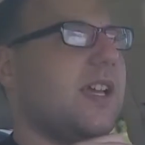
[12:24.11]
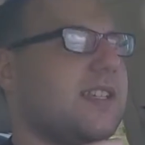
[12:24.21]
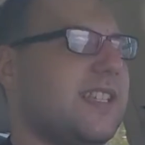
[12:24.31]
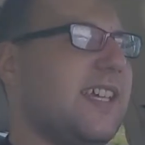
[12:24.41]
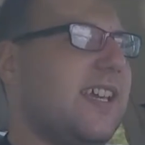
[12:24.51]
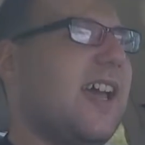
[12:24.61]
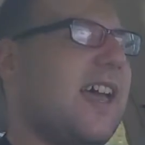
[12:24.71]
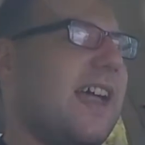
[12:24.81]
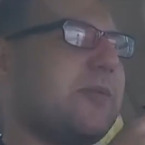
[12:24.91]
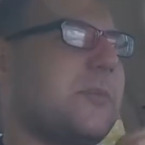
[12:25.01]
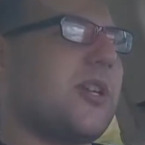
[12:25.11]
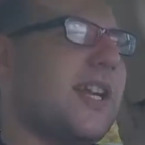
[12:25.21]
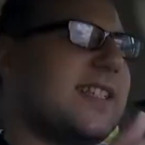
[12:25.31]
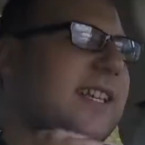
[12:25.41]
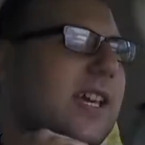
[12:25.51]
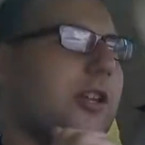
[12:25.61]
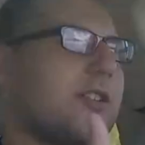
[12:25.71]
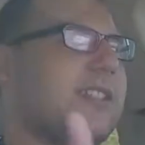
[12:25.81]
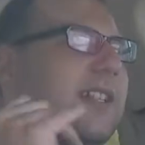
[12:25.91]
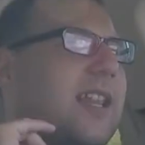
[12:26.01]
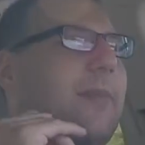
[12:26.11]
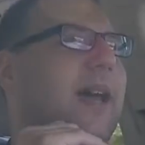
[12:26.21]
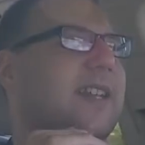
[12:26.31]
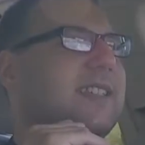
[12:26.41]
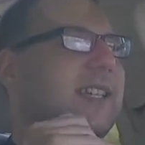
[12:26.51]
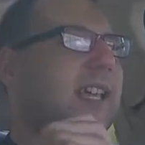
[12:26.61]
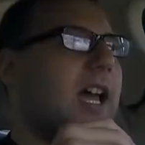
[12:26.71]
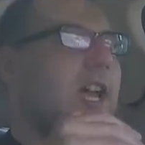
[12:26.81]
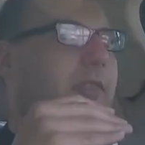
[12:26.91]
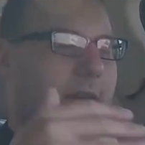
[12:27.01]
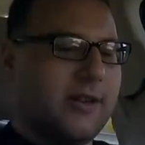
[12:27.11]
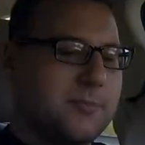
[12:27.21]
See, that's what I'm trying to say. You're sitting in that back seat. There's